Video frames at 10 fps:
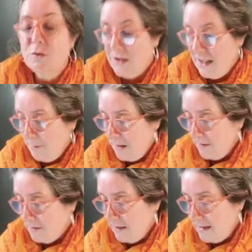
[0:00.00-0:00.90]
team
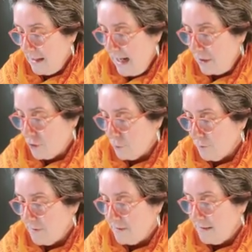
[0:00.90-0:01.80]
is a natural
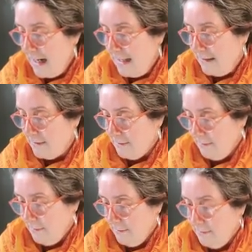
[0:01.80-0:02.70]
state.
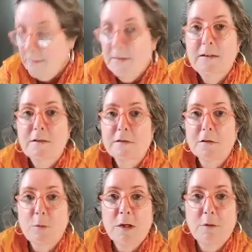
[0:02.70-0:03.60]

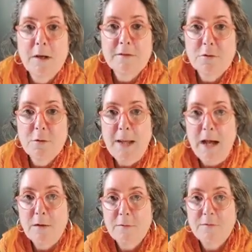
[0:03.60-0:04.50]
So we're going to ask her about
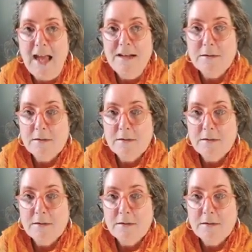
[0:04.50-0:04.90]
that.